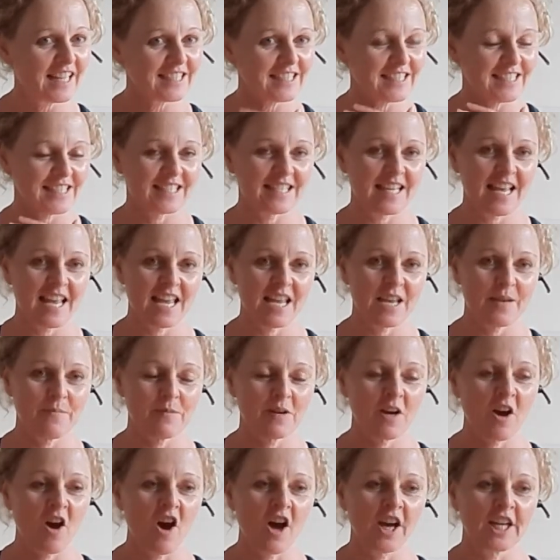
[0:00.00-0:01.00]
same
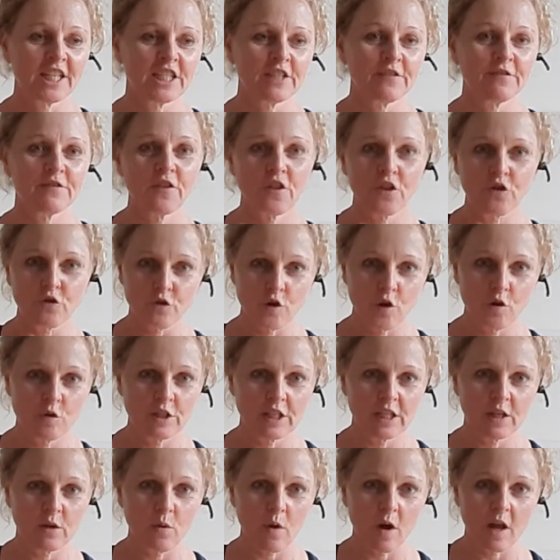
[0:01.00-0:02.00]
kind of throaty
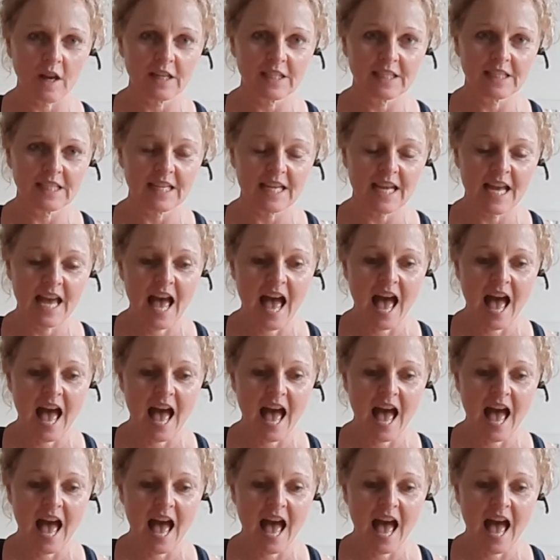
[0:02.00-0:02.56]
quality,